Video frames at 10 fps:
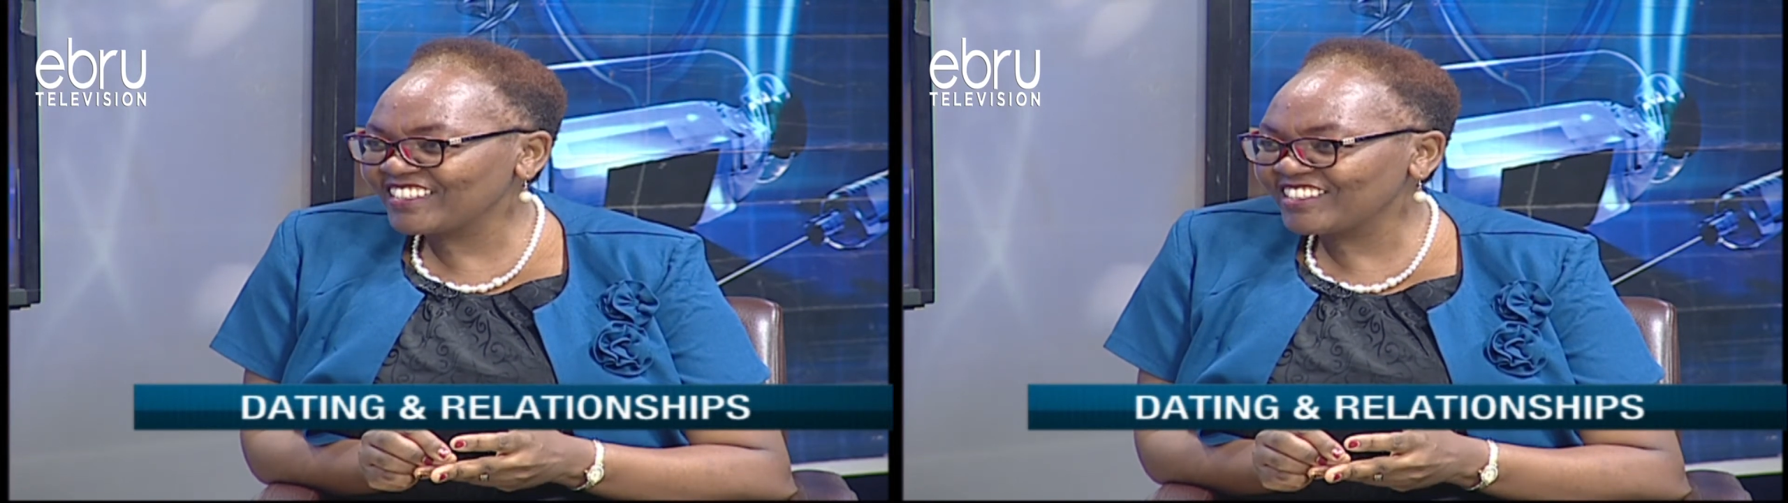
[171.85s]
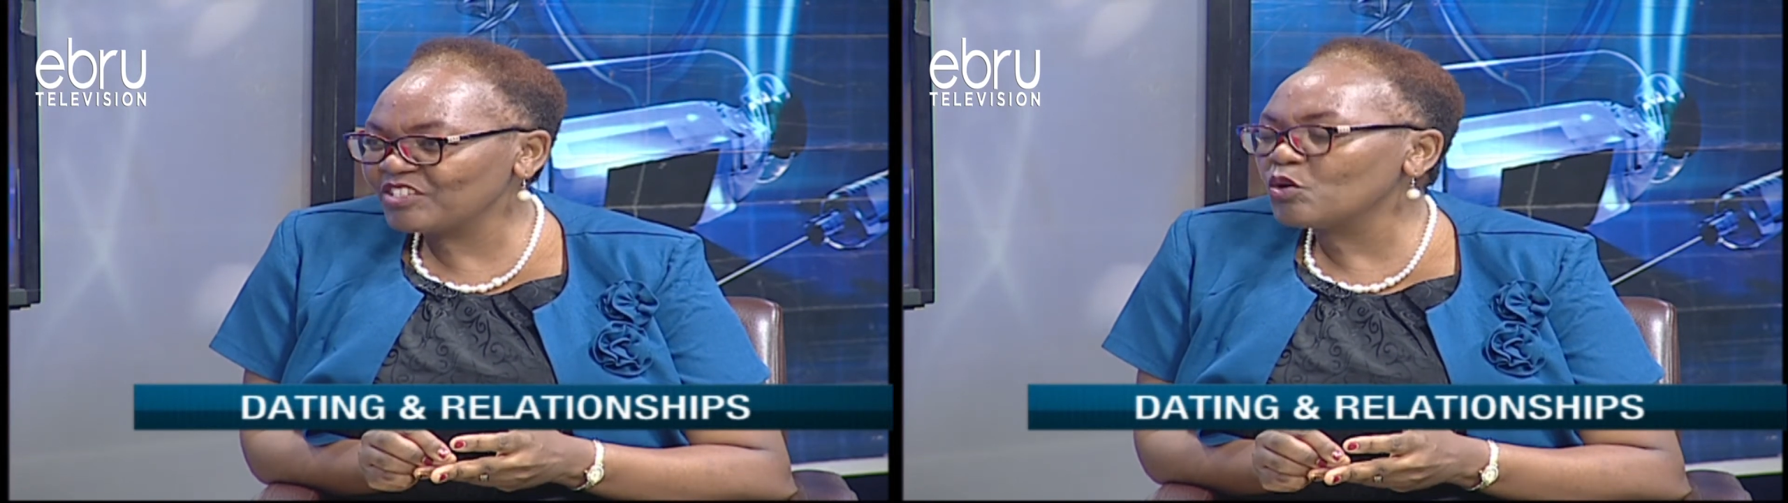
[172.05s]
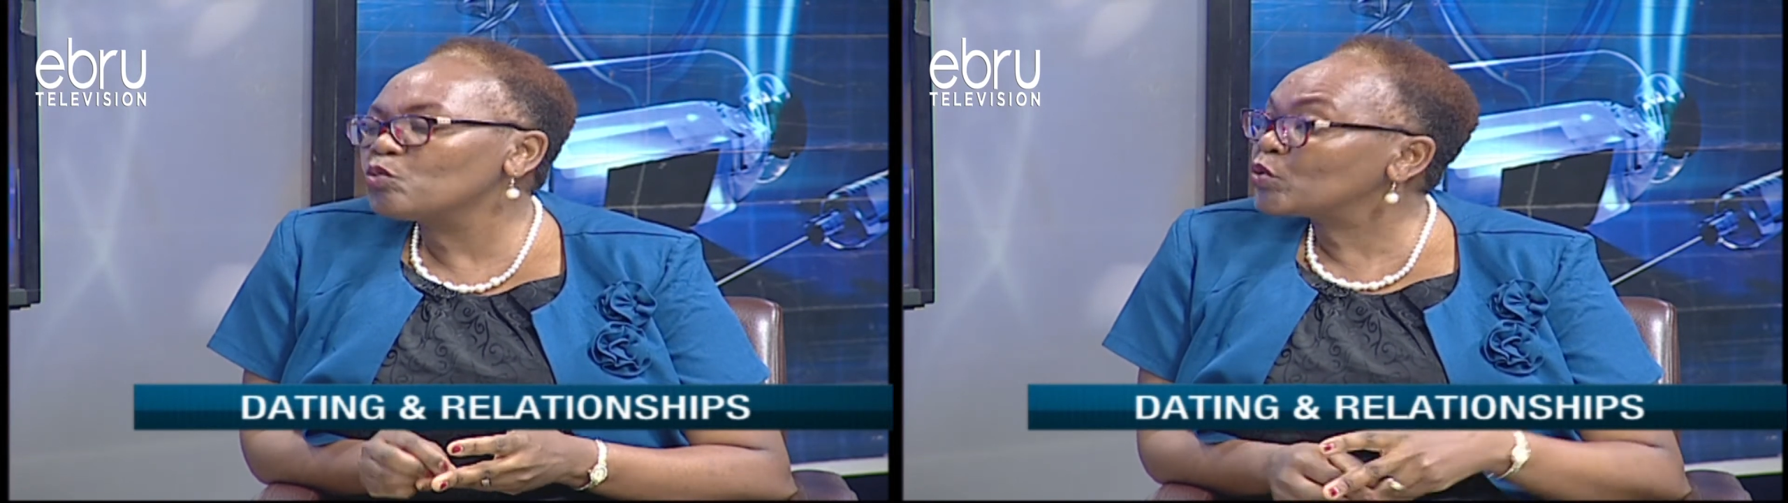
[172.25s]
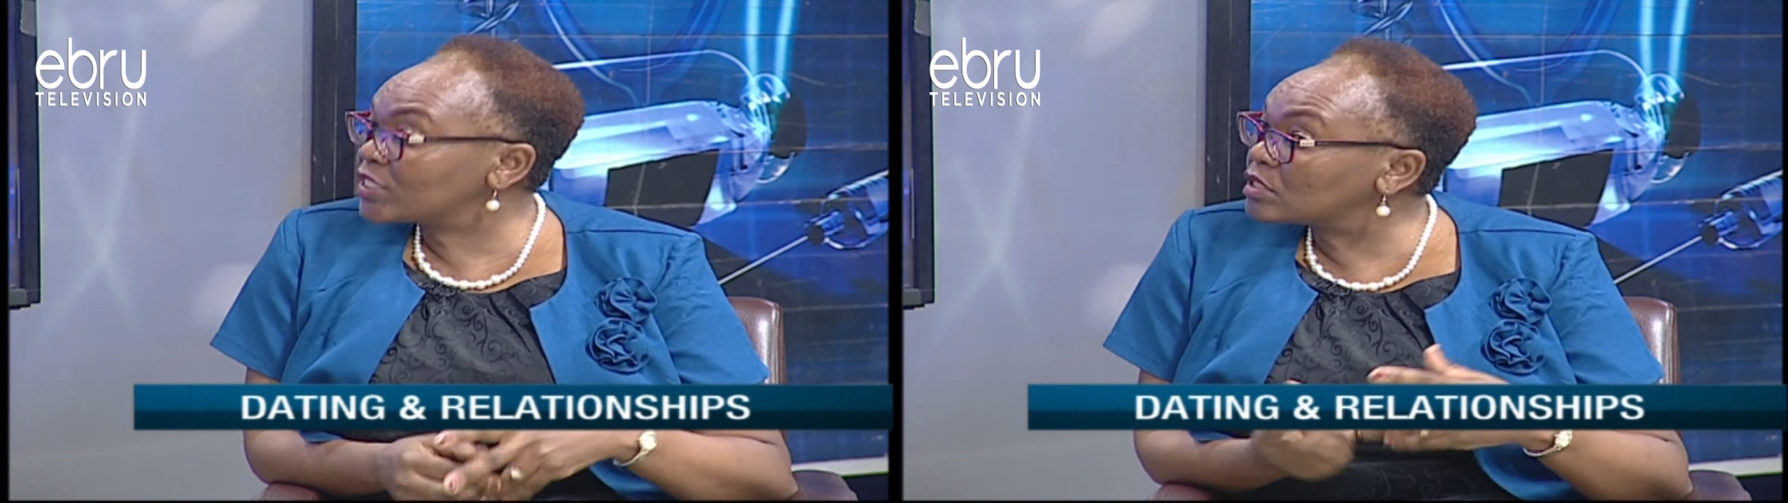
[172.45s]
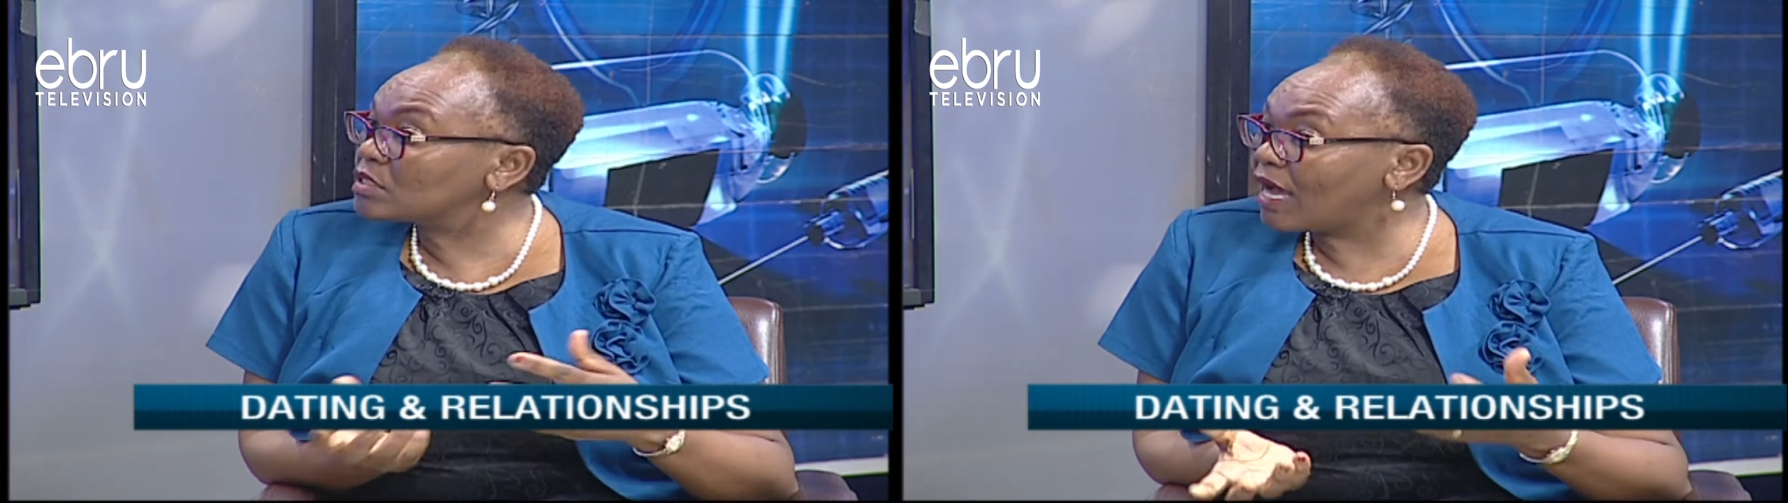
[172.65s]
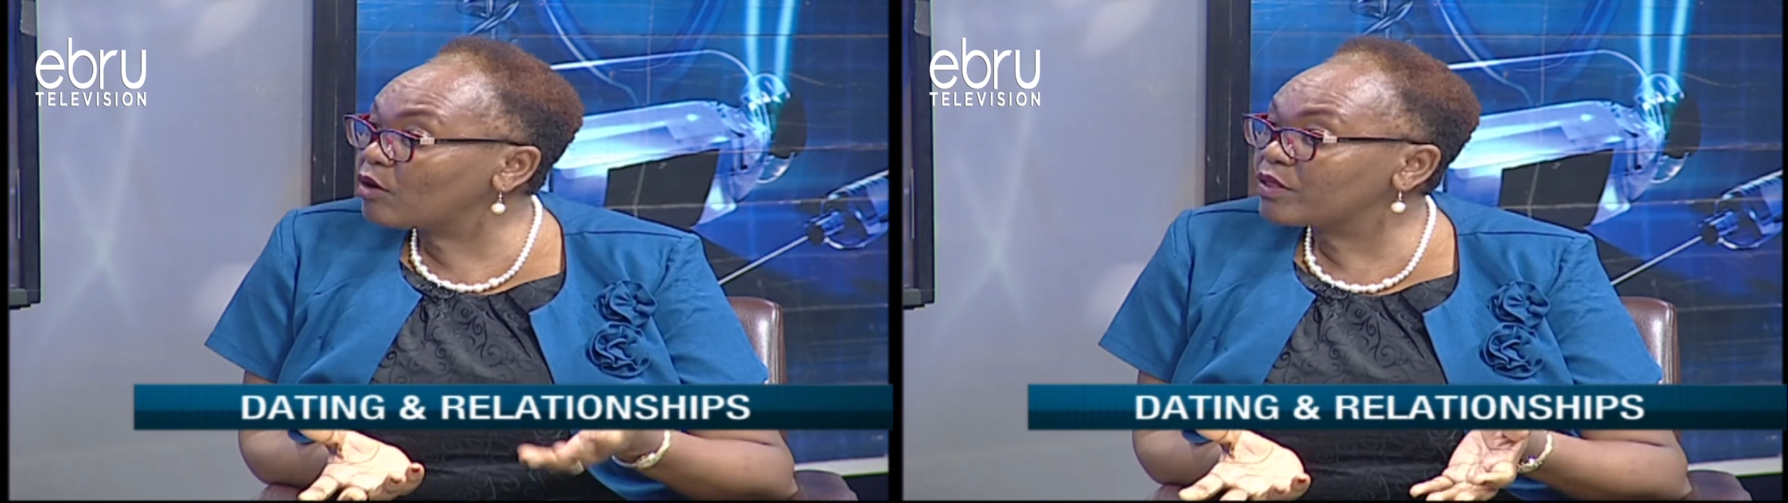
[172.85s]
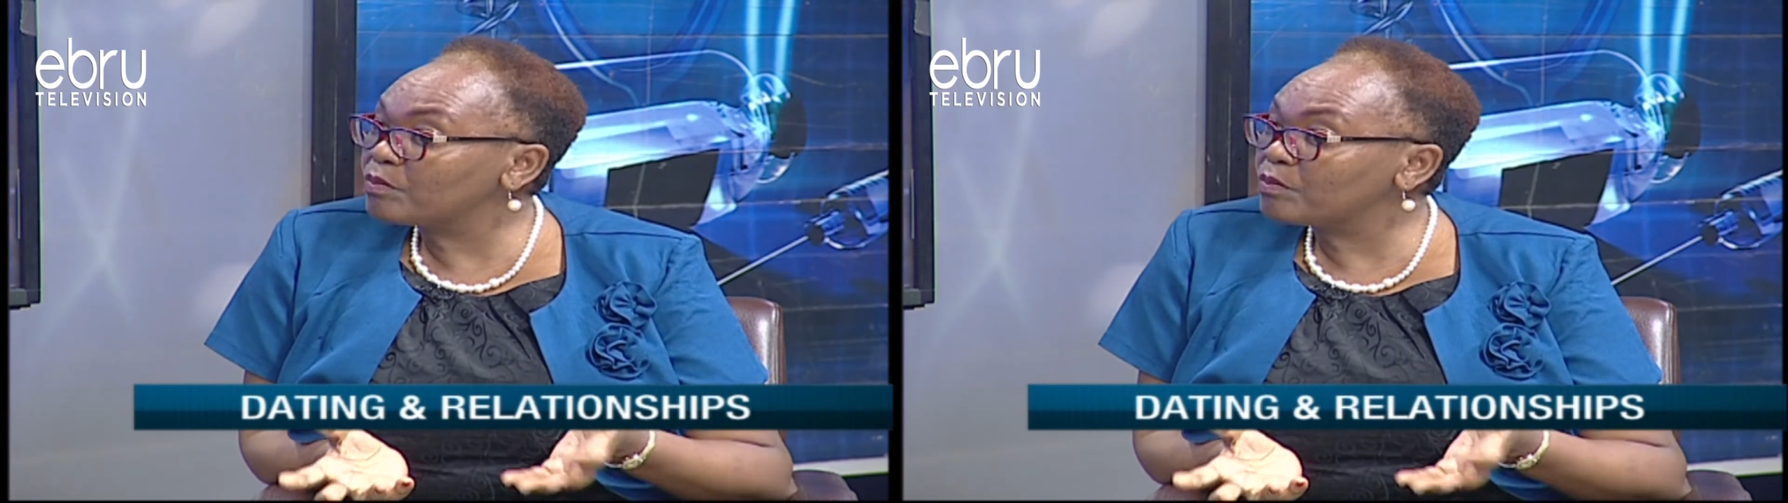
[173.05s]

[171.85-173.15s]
you know, which is now the